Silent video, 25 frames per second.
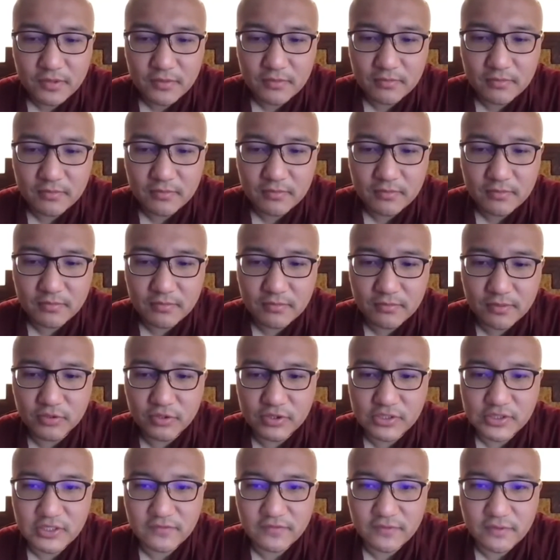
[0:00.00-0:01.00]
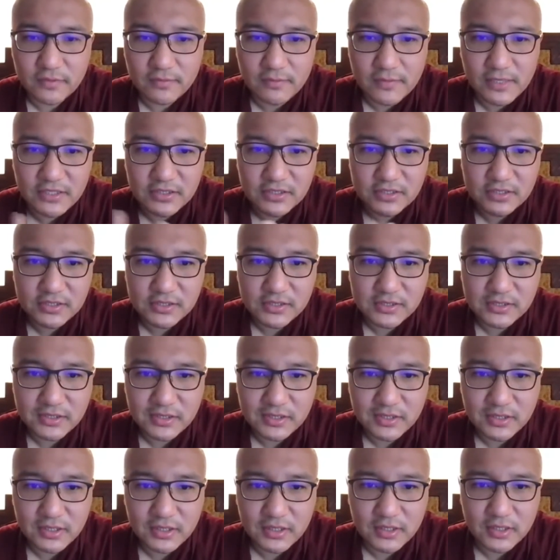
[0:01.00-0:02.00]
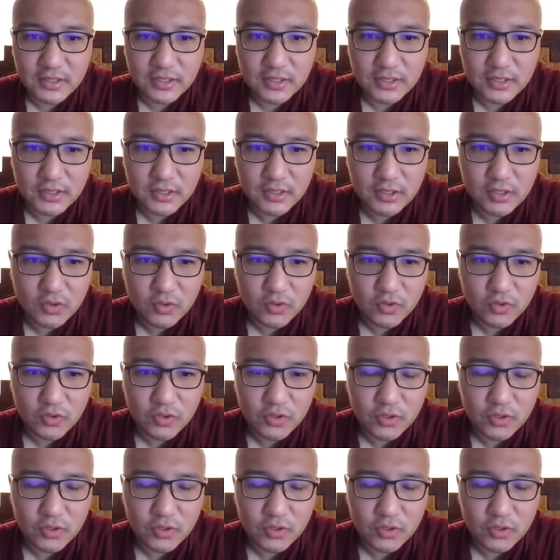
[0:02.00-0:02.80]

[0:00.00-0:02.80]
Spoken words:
Because Bodhisattva makes it look